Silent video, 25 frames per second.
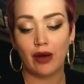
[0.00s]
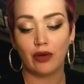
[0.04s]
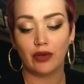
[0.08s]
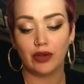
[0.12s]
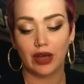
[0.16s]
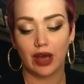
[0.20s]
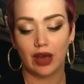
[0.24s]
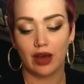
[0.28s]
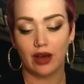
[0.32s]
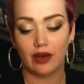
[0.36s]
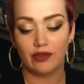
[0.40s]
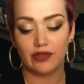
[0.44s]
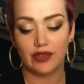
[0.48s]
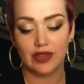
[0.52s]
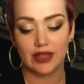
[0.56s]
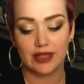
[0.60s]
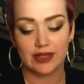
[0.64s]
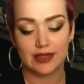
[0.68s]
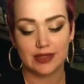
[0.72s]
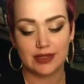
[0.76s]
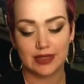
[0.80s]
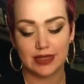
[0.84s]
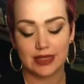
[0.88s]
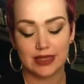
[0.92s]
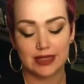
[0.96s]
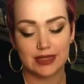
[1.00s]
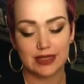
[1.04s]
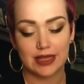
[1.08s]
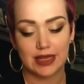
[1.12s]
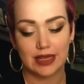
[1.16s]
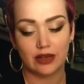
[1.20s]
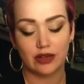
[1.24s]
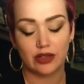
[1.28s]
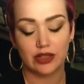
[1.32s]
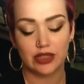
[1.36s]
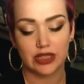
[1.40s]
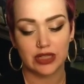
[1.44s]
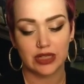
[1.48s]
out of this
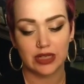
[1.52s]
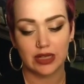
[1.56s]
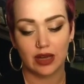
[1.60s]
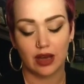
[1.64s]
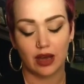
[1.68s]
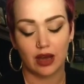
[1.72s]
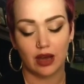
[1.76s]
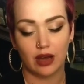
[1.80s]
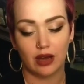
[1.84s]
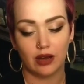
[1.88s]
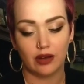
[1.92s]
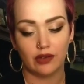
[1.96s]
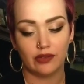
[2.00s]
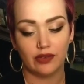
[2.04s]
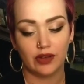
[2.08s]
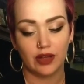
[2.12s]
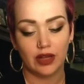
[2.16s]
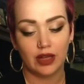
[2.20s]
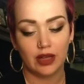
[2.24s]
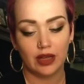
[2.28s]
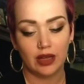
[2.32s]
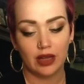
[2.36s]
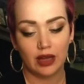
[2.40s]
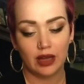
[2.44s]
energy of